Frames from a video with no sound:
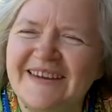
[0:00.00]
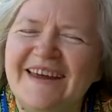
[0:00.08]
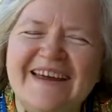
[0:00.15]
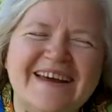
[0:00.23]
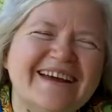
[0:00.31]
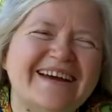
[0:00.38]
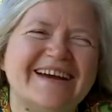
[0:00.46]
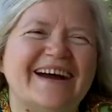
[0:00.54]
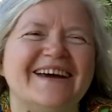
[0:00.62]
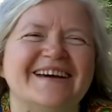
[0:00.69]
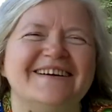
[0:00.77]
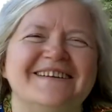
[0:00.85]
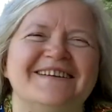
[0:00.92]

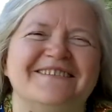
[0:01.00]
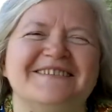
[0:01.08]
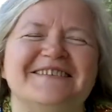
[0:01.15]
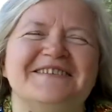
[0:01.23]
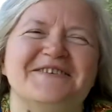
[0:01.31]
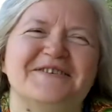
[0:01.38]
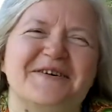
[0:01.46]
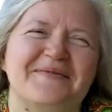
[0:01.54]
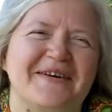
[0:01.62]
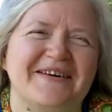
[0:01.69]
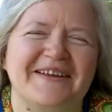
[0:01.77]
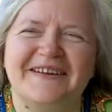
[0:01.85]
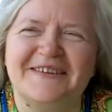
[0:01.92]
I couldn't even talk
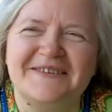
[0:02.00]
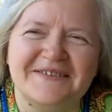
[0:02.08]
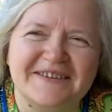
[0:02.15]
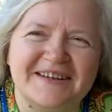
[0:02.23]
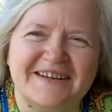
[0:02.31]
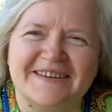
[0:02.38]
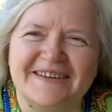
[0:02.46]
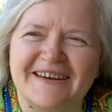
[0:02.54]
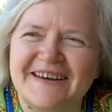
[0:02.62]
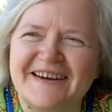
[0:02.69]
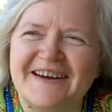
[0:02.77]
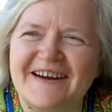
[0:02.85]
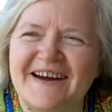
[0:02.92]
about it without
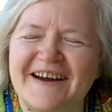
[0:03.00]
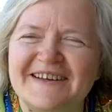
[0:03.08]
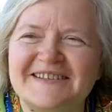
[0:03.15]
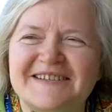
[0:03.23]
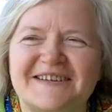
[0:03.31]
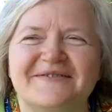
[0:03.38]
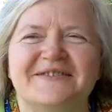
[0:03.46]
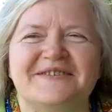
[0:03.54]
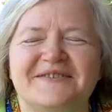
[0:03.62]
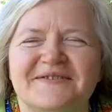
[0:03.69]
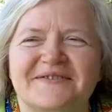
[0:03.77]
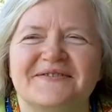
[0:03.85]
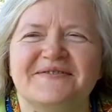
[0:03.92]
eyes coming
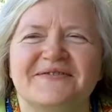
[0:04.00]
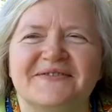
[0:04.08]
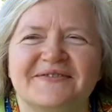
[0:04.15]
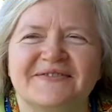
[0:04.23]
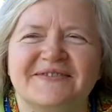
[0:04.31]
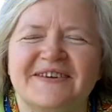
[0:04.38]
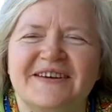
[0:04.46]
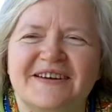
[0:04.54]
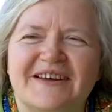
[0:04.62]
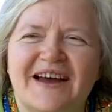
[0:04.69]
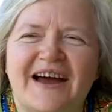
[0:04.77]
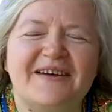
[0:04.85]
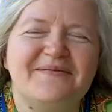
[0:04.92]
to me.
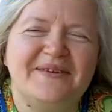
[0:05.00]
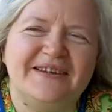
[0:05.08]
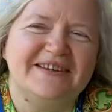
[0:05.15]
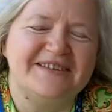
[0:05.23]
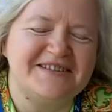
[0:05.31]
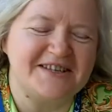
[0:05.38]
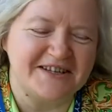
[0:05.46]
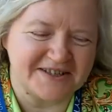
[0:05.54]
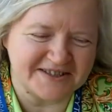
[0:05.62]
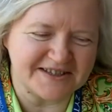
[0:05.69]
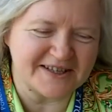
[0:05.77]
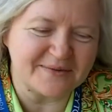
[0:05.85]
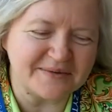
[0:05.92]

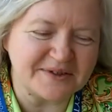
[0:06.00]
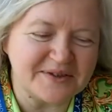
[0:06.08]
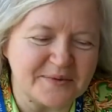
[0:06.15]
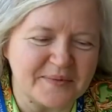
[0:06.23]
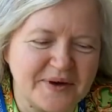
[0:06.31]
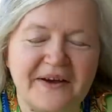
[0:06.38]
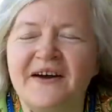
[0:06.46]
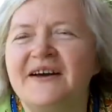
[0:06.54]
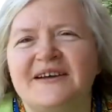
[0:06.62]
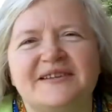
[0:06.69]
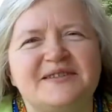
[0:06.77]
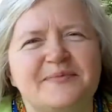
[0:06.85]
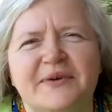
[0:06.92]
Tears coming to my
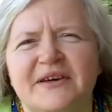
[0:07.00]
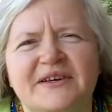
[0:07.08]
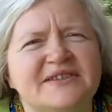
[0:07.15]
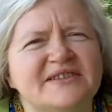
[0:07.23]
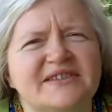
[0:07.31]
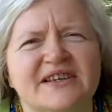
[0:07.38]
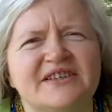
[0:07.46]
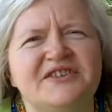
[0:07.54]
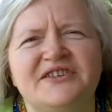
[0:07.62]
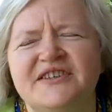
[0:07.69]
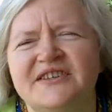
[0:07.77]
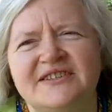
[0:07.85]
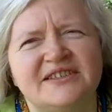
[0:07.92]
eyes, because it
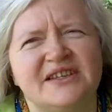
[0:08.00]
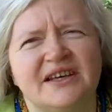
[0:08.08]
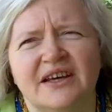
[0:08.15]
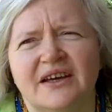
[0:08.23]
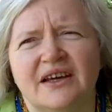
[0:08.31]
just